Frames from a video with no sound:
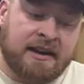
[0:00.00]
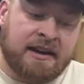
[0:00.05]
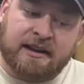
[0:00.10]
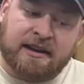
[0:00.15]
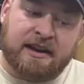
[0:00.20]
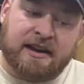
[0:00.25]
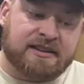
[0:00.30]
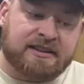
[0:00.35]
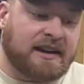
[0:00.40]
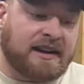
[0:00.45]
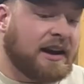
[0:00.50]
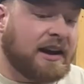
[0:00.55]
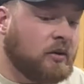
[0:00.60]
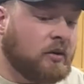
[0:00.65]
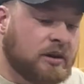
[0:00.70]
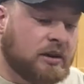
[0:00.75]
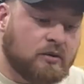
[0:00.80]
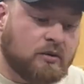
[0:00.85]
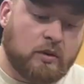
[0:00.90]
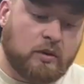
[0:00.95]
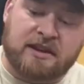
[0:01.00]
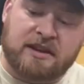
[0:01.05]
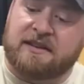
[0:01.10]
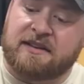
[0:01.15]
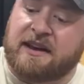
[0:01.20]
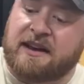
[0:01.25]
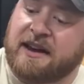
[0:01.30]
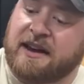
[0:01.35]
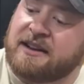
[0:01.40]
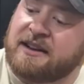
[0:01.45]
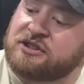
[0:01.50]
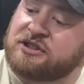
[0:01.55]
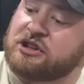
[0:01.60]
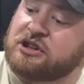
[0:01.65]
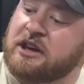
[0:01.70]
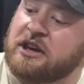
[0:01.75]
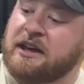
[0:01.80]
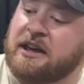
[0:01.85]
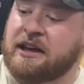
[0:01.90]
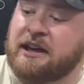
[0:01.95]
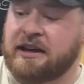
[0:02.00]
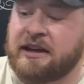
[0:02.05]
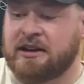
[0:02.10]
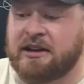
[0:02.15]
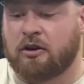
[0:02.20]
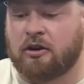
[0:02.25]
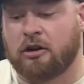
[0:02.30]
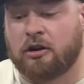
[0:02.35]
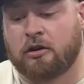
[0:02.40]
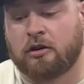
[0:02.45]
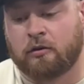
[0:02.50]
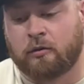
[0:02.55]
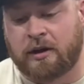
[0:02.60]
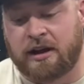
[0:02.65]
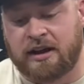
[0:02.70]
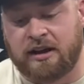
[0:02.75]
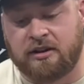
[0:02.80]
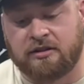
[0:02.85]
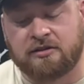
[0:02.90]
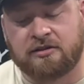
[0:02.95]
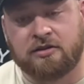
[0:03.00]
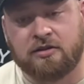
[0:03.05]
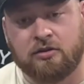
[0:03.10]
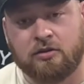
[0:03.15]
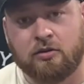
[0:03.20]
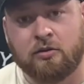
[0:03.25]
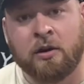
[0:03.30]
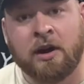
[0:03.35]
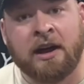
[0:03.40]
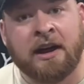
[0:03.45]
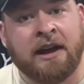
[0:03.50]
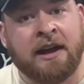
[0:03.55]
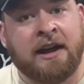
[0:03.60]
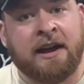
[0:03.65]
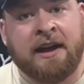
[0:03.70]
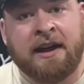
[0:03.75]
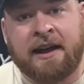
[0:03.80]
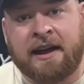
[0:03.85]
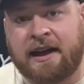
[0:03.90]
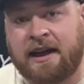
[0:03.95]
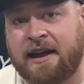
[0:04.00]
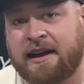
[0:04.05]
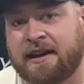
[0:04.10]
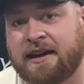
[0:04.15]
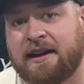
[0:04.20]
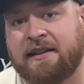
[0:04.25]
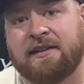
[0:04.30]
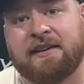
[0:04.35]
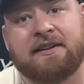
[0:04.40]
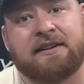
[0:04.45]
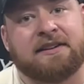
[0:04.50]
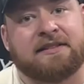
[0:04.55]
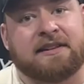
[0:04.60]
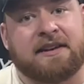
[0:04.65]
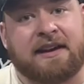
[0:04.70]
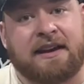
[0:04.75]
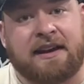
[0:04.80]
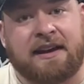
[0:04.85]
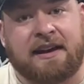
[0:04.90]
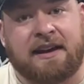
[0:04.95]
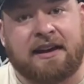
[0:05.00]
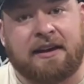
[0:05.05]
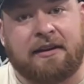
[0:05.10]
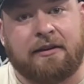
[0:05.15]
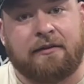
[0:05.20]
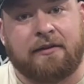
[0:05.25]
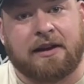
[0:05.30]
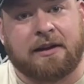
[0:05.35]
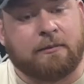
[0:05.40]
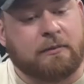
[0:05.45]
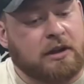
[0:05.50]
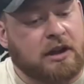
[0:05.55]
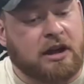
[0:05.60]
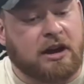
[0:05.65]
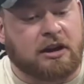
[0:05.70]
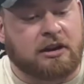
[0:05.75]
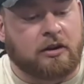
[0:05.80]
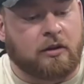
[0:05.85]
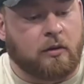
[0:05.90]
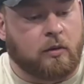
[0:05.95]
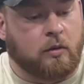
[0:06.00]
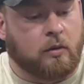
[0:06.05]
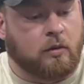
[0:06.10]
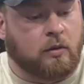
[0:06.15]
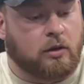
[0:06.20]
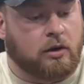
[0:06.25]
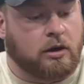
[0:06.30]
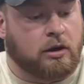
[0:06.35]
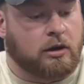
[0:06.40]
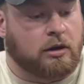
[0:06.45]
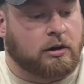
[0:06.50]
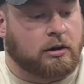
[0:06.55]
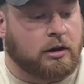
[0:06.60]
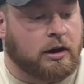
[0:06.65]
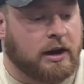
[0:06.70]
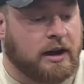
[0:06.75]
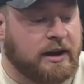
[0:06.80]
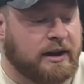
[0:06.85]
guys, how can we attach an Arca rail to a gun that doesn't have M-lock or